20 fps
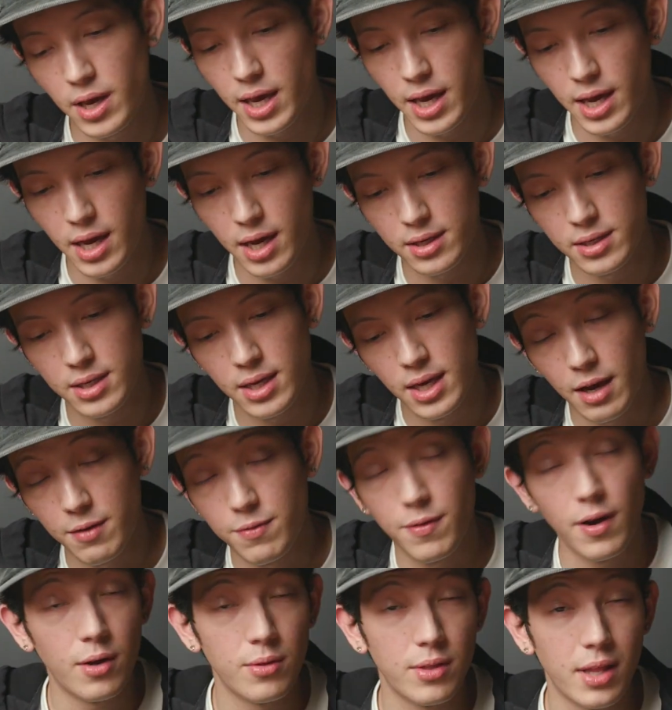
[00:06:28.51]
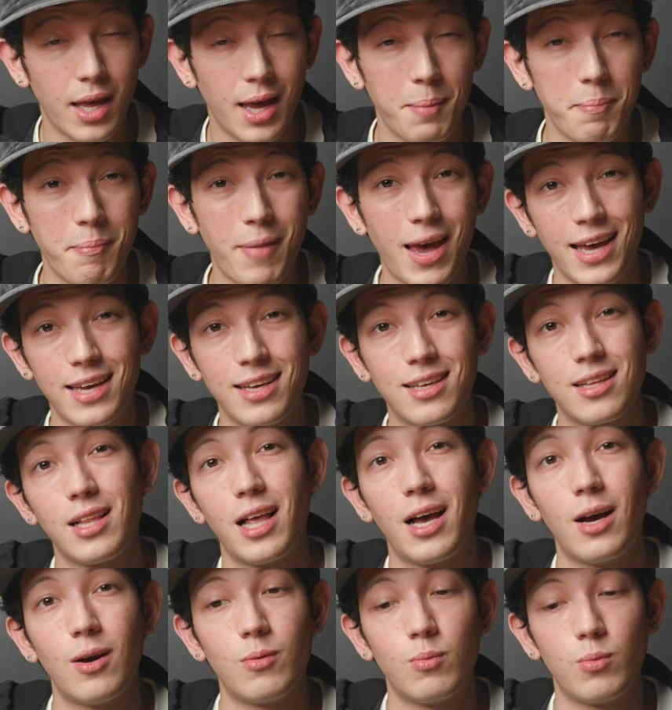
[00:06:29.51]
and I found that
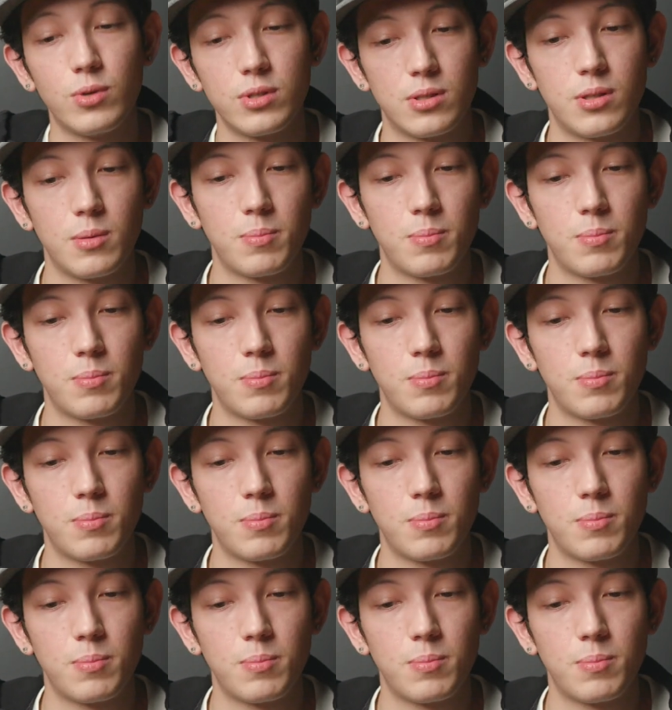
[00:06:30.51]
MagCloud was